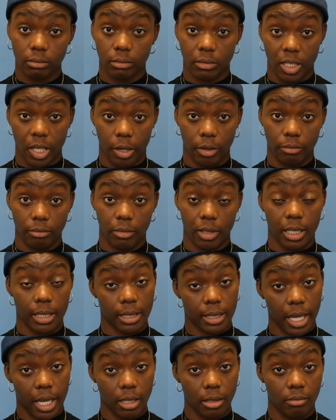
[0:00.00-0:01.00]
So
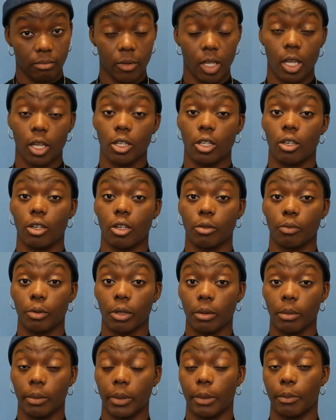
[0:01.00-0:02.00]
instead, you could
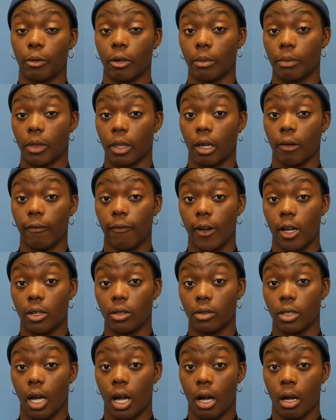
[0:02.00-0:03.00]
probably prop the
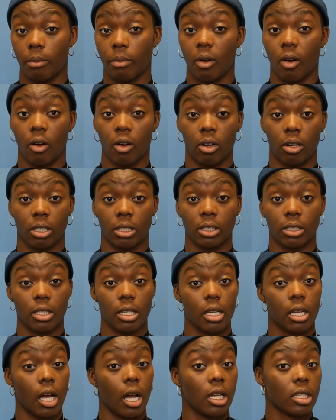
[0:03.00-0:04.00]
phone up on
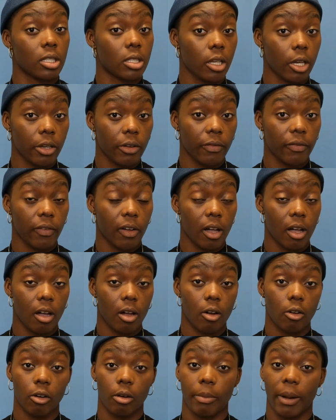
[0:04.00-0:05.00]
a sofa
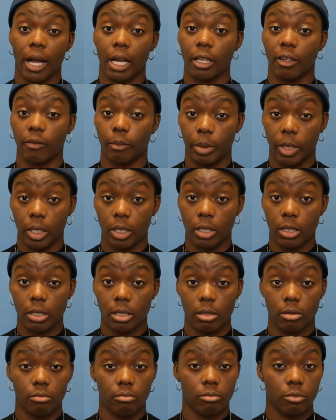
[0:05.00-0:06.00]
or a pile of books,
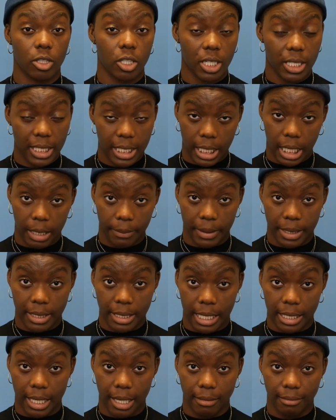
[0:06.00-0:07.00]
just to keep it
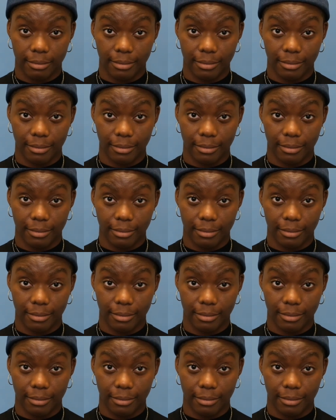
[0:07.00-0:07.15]
steady.